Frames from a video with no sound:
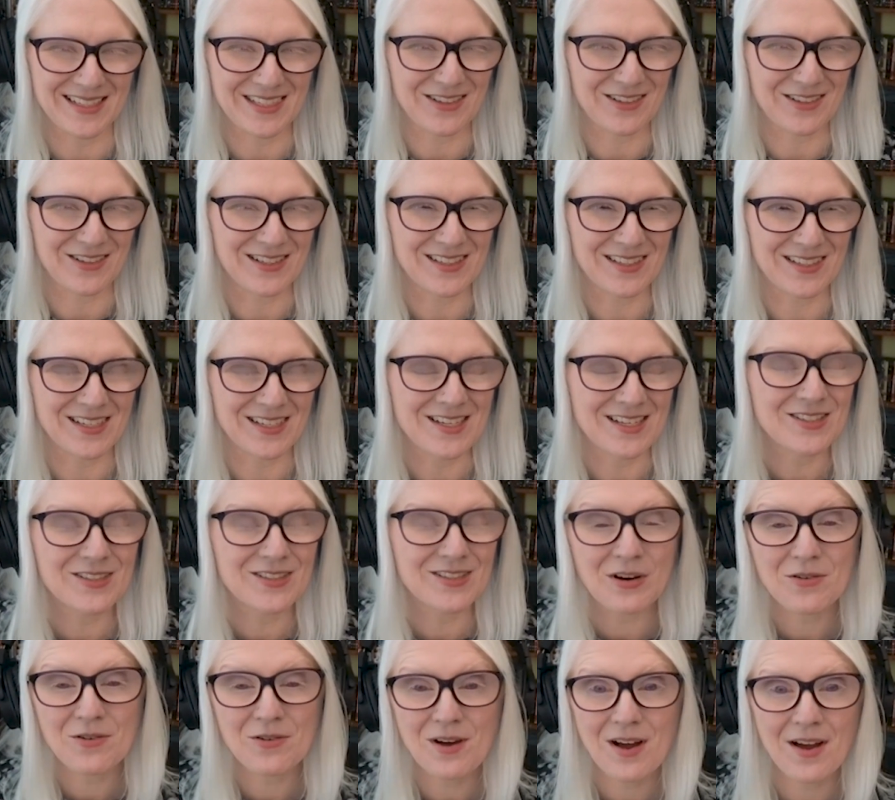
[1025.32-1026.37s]
seriously.
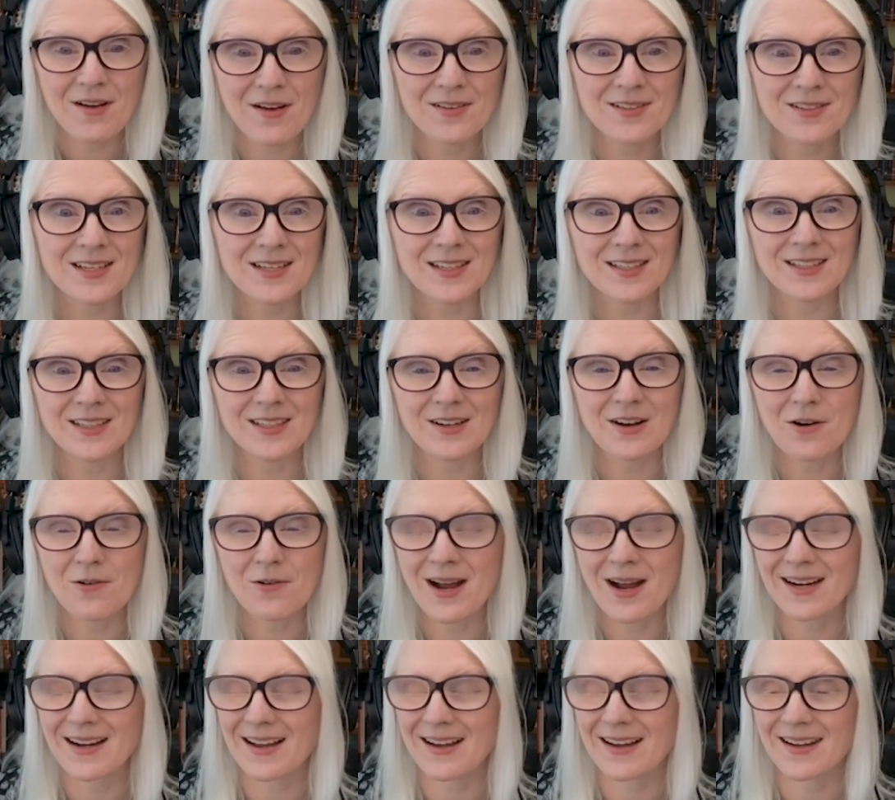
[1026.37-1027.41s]
So I was like, you know
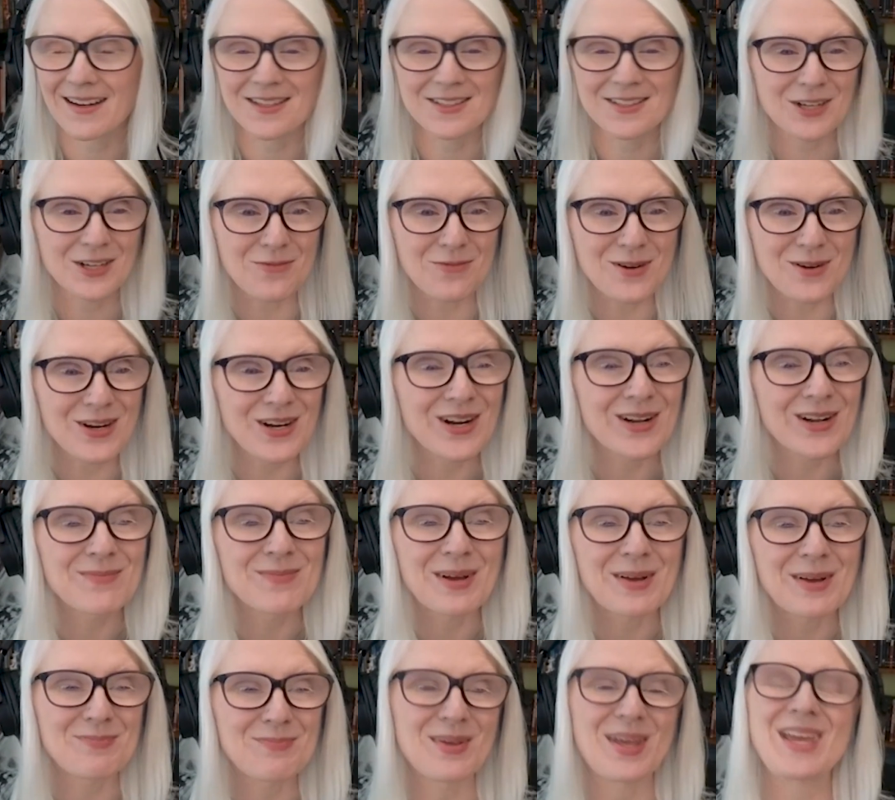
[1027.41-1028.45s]
what? I got to start working on
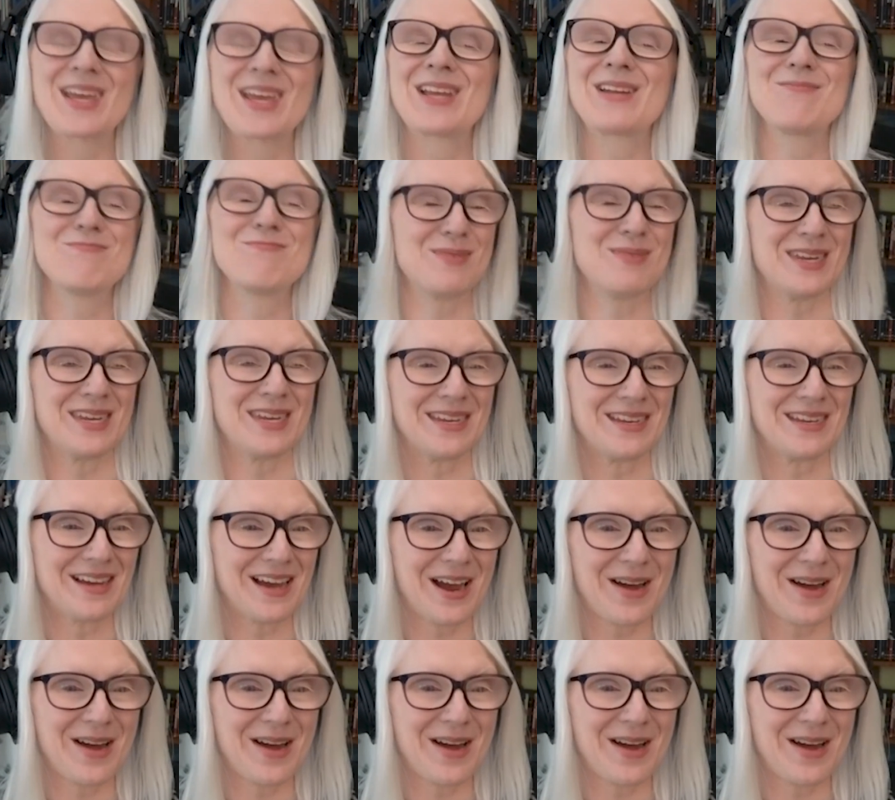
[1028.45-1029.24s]
my plan B.